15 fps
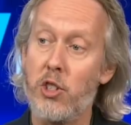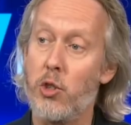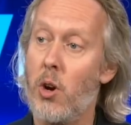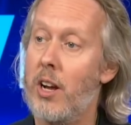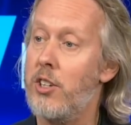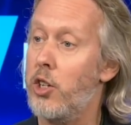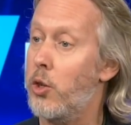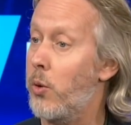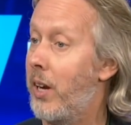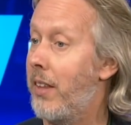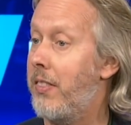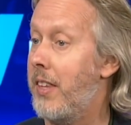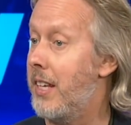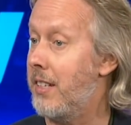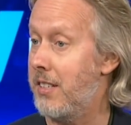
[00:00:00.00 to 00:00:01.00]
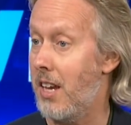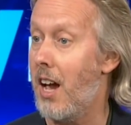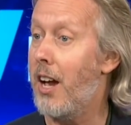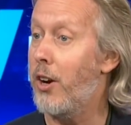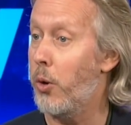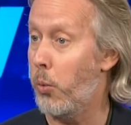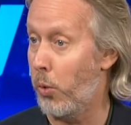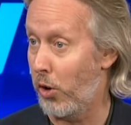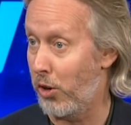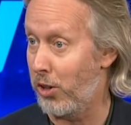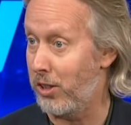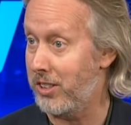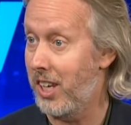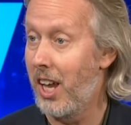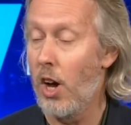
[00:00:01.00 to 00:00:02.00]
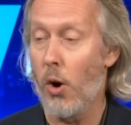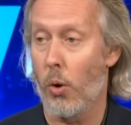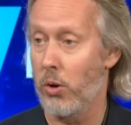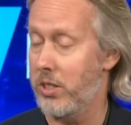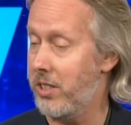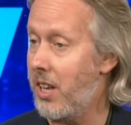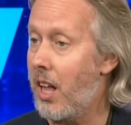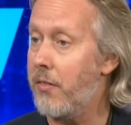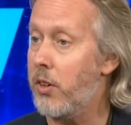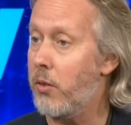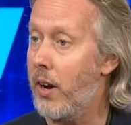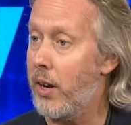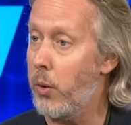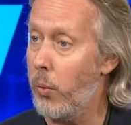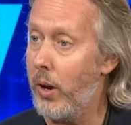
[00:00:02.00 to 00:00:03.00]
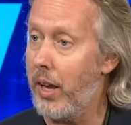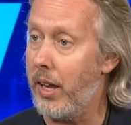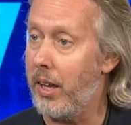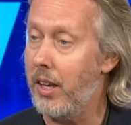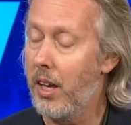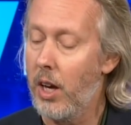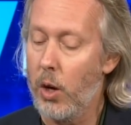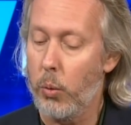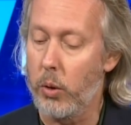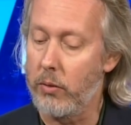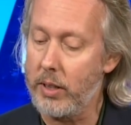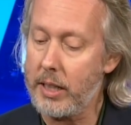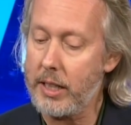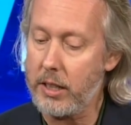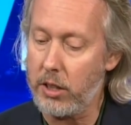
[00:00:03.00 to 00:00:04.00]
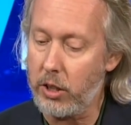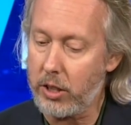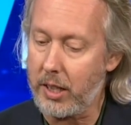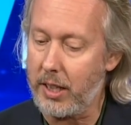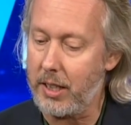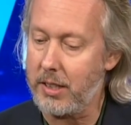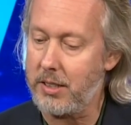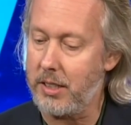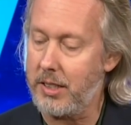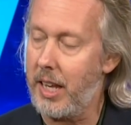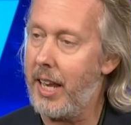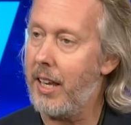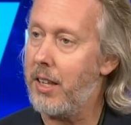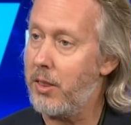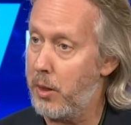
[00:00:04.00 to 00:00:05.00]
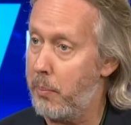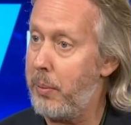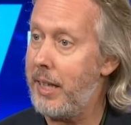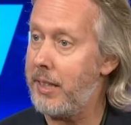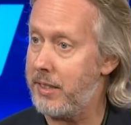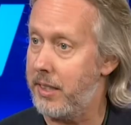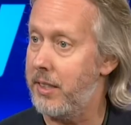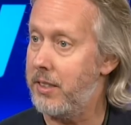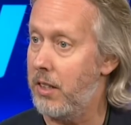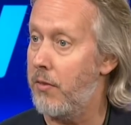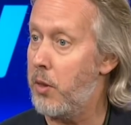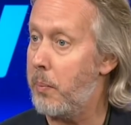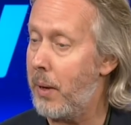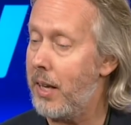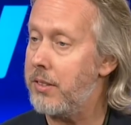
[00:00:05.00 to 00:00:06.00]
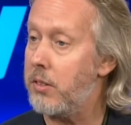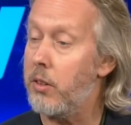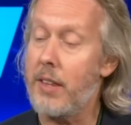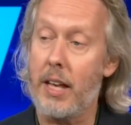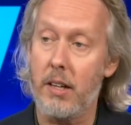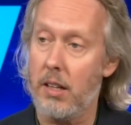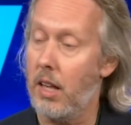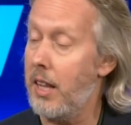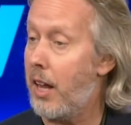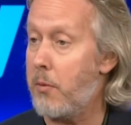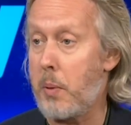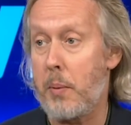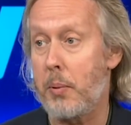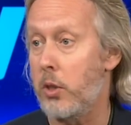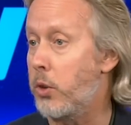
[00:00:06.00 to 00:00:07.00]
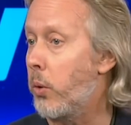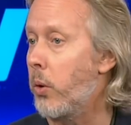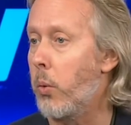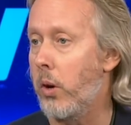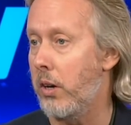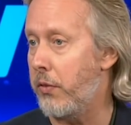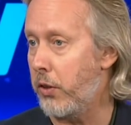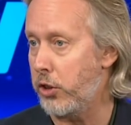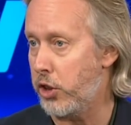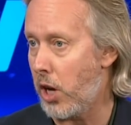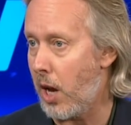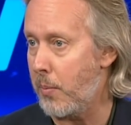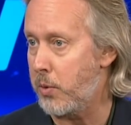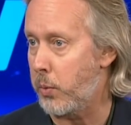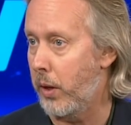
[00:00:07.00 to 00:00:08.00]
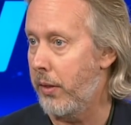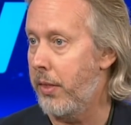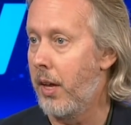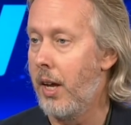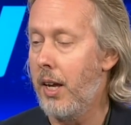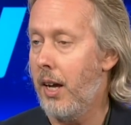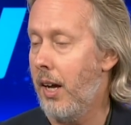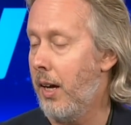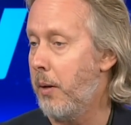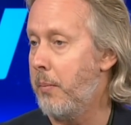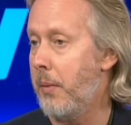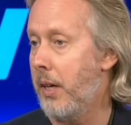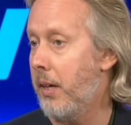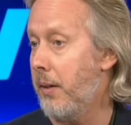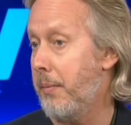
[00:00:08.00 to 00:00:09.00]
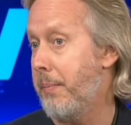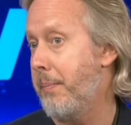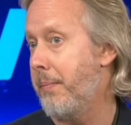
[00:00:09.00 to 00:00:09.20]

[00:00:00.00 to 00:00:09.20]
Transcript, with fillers: trying to create the entire world or solve it right away. We're really looking to take the pieces of the puzzle that a lot of people are doing wonderful jobs with. Um, uh,